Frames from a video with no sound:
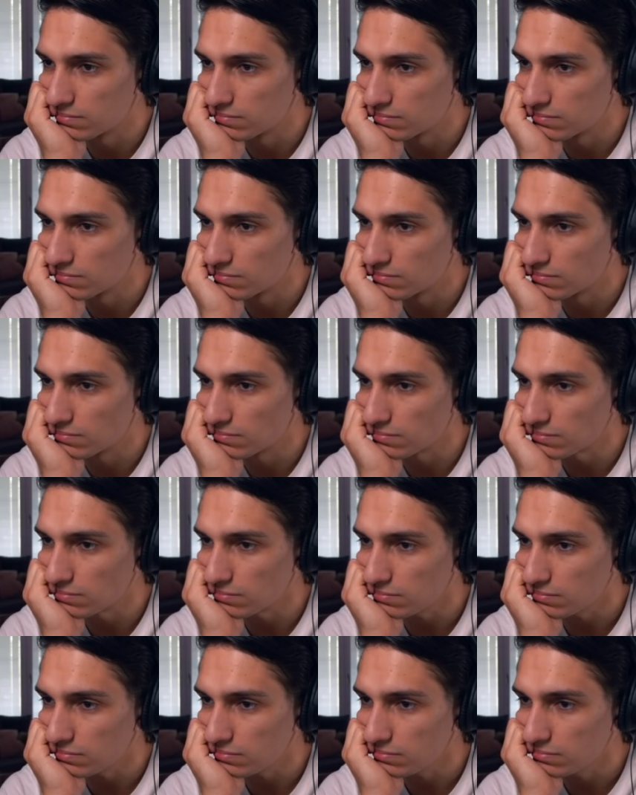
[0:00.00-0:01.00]

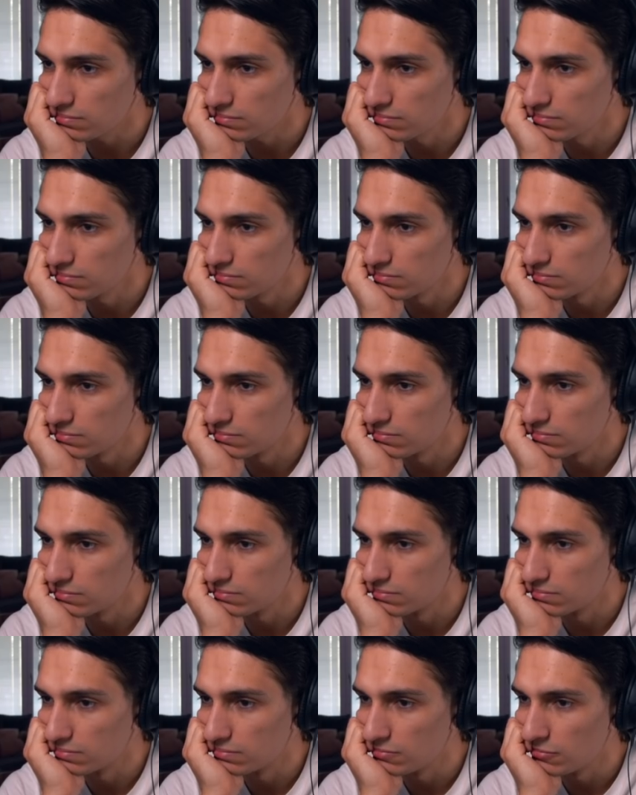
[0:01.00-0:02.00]

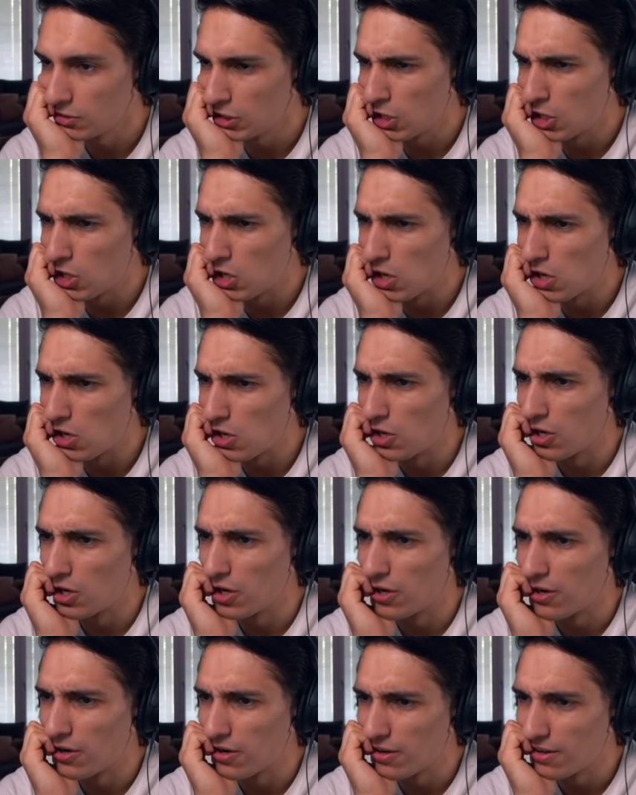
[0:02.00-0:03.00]

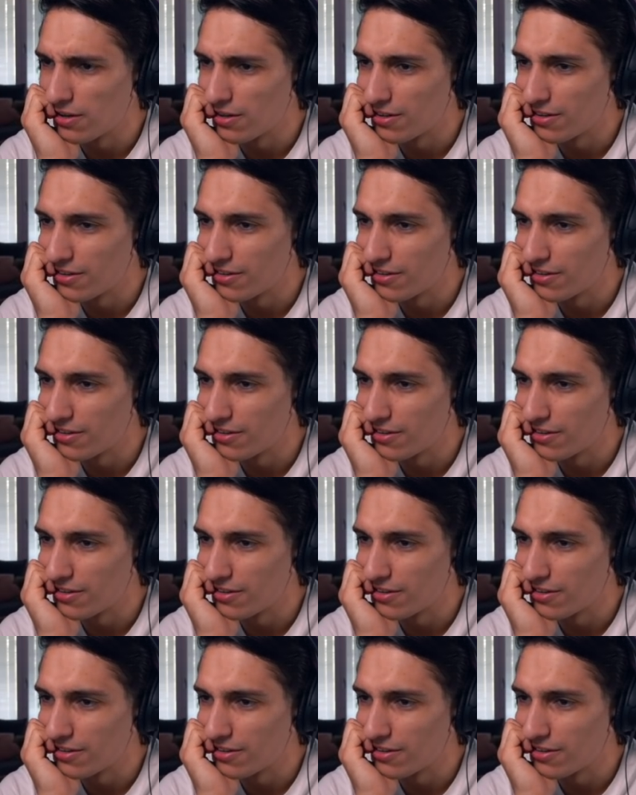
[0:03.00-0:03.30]
[no speech]